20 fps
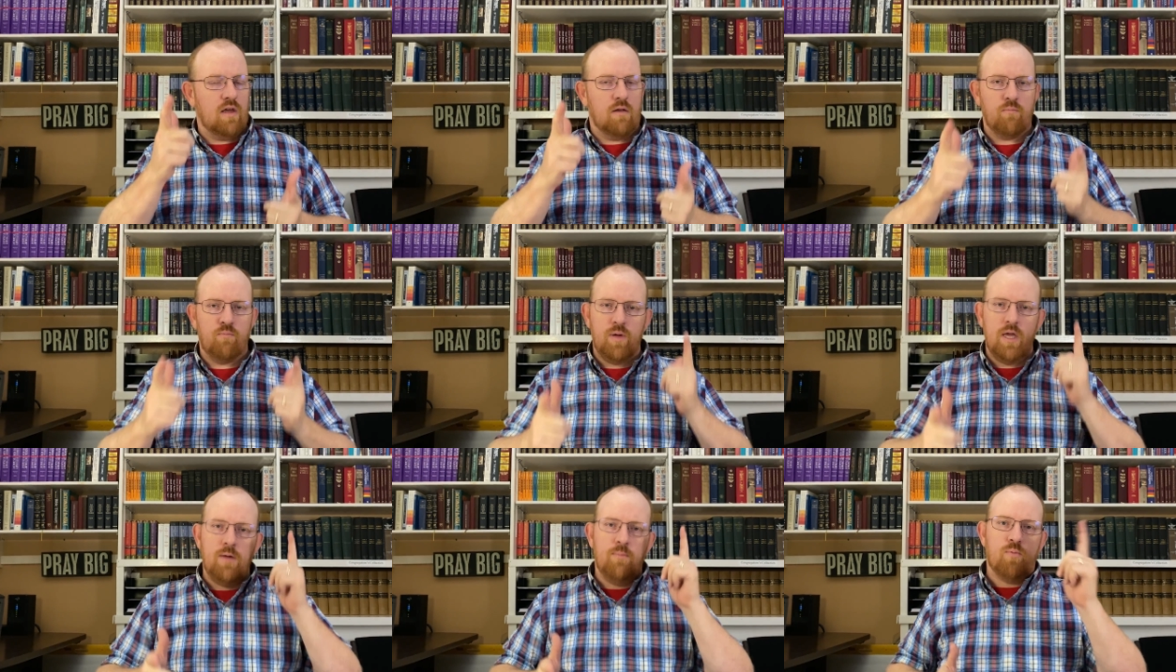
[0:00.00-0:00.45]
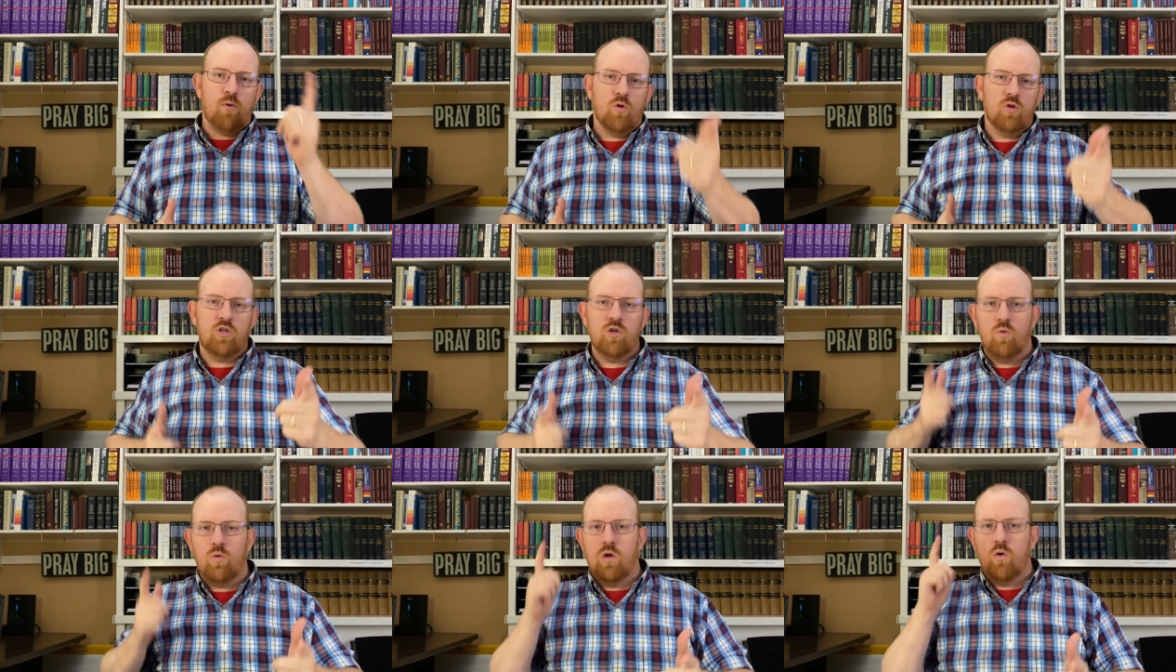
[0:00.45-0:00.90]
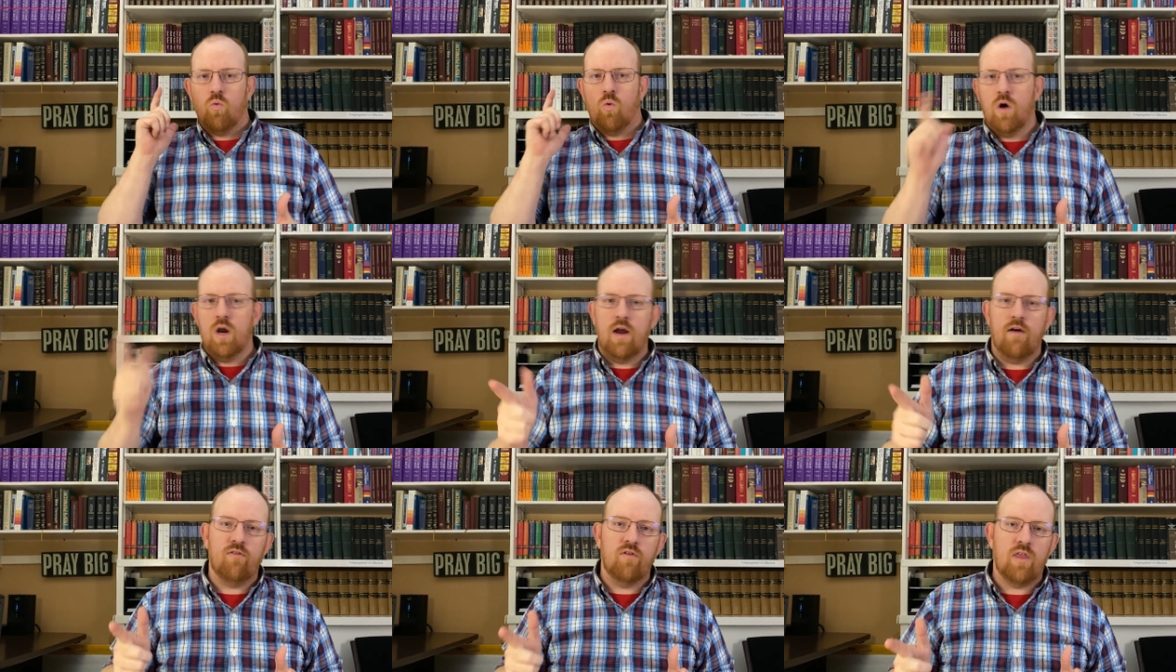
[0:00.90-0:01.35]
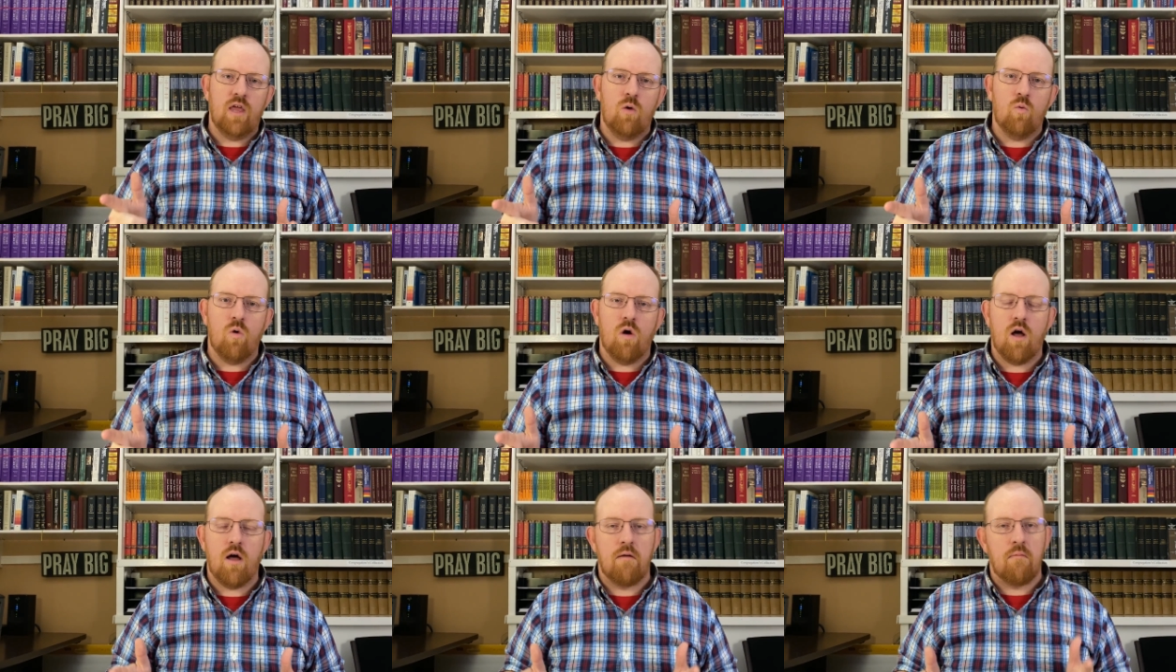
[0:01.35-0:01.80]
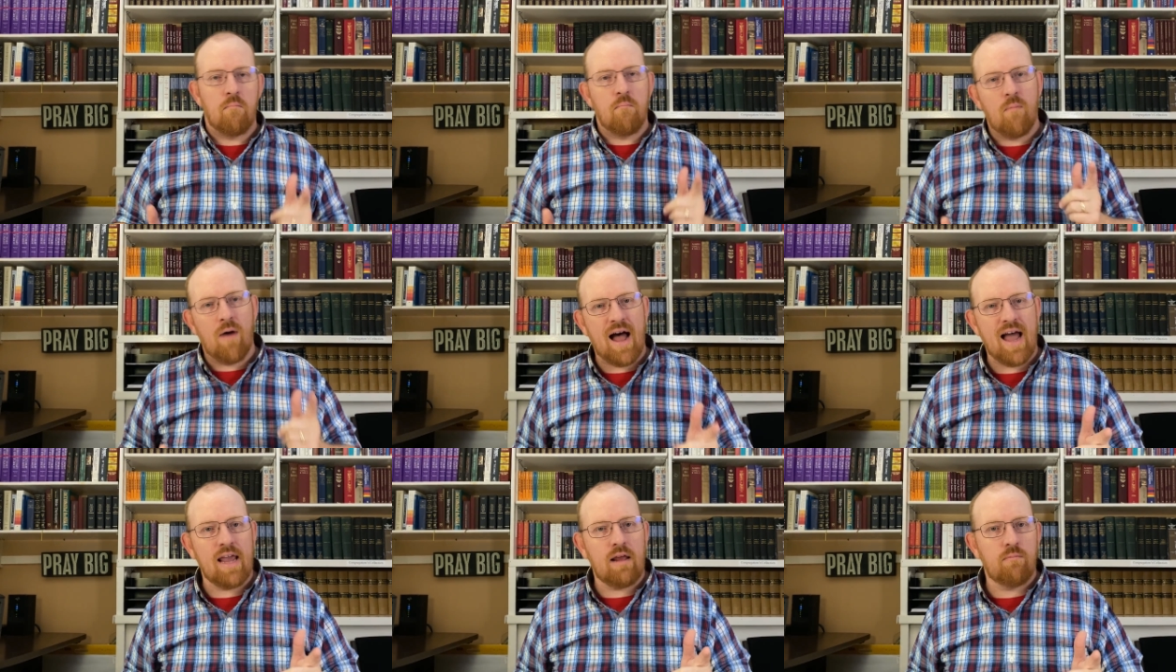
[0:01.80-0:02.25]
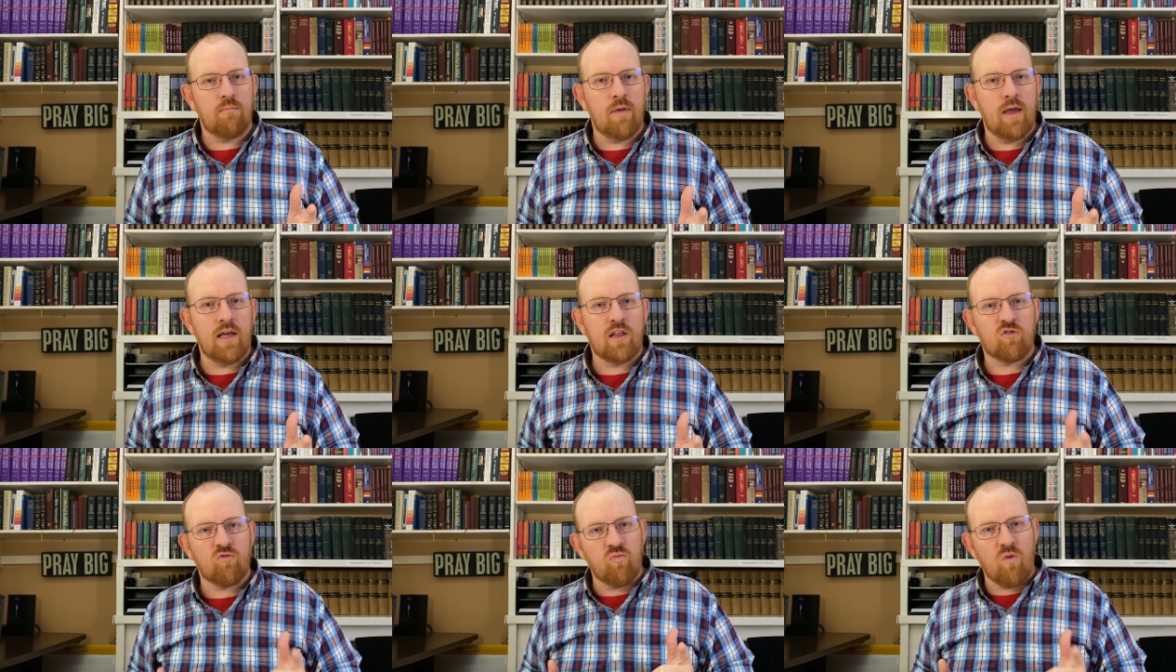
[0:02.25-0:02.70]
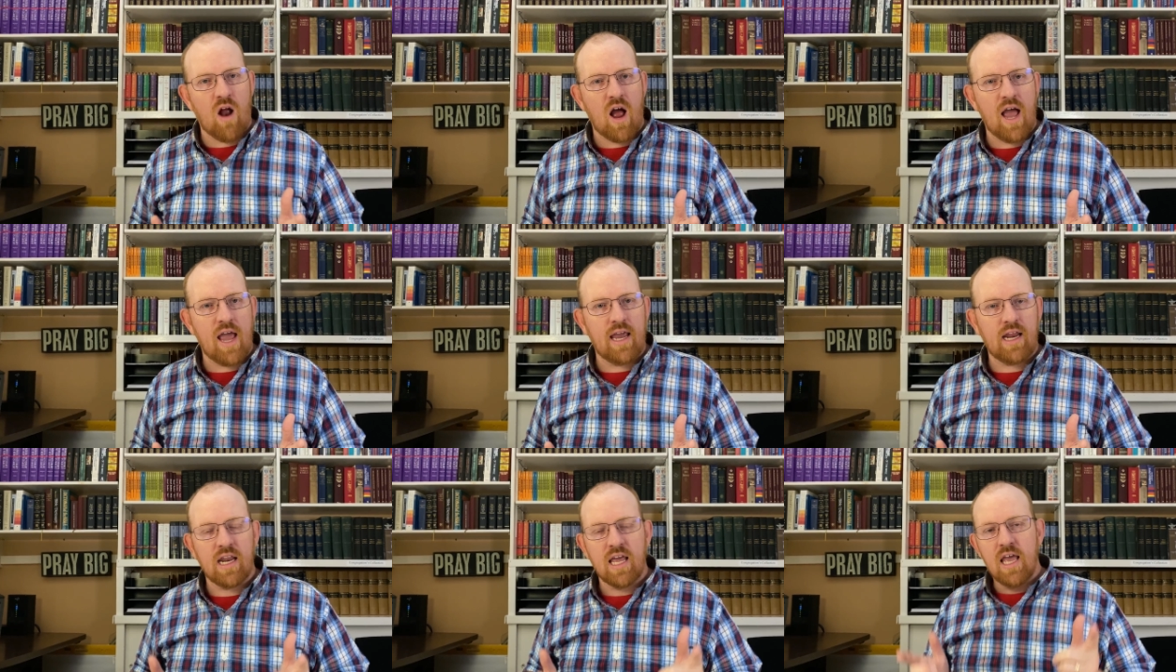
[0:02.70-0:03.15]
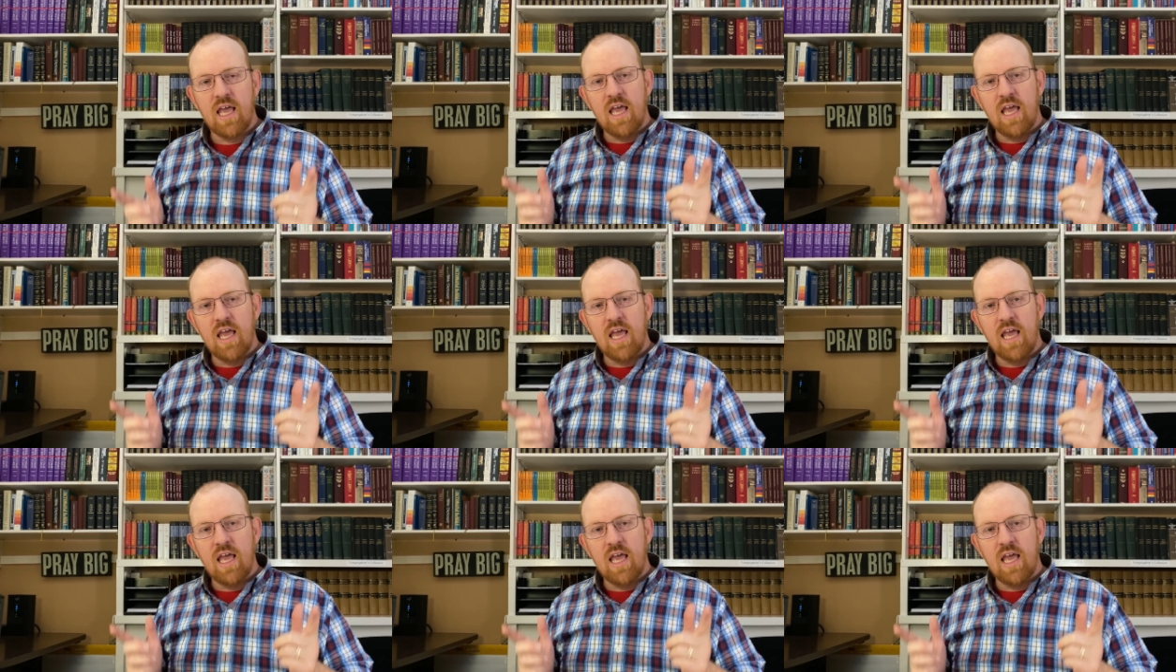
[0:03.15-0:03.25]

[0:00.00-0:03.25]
and people doing whatever they want, and might makes right,